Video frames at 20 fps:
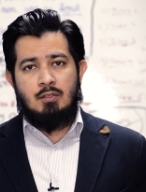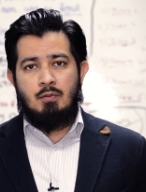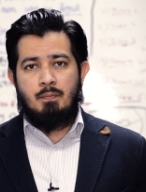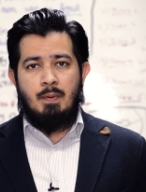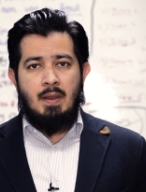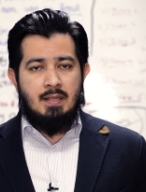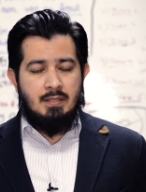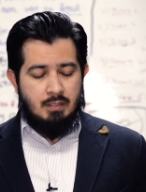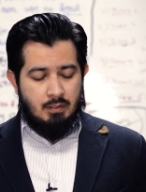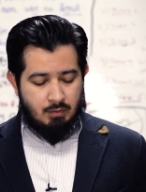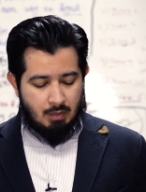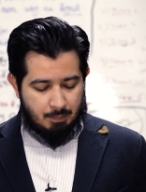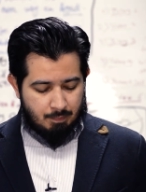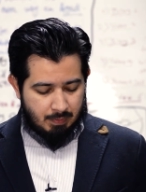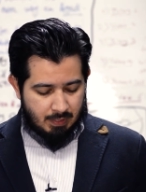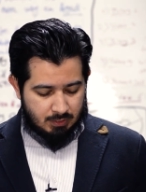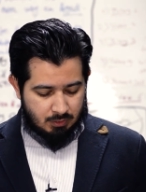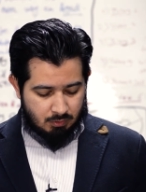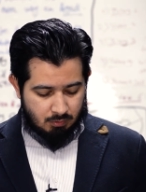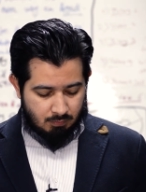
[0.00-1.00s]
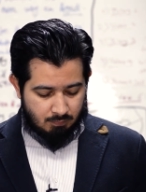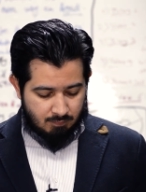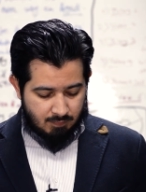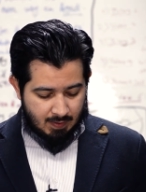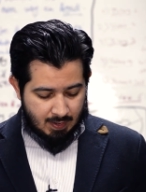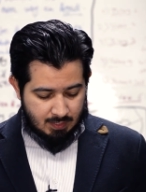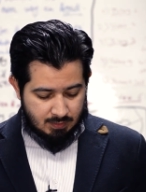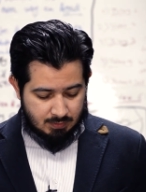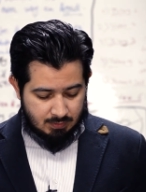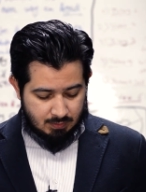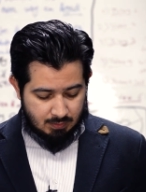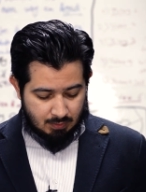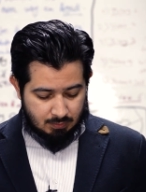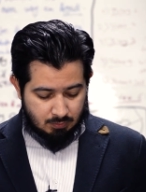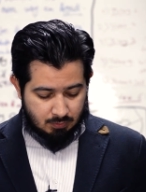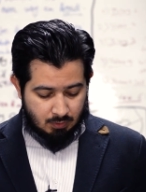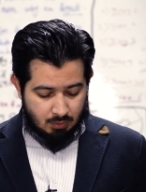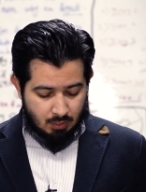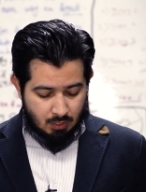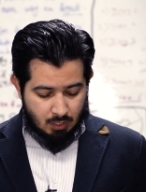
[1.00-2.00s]
Dubai is a great place to invest.
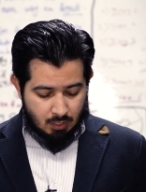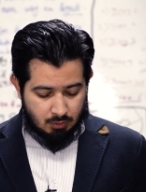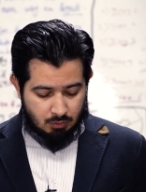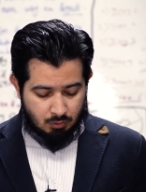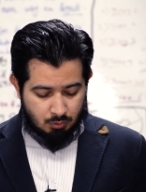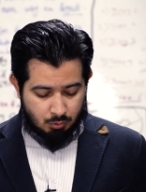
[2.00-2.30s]
That's good.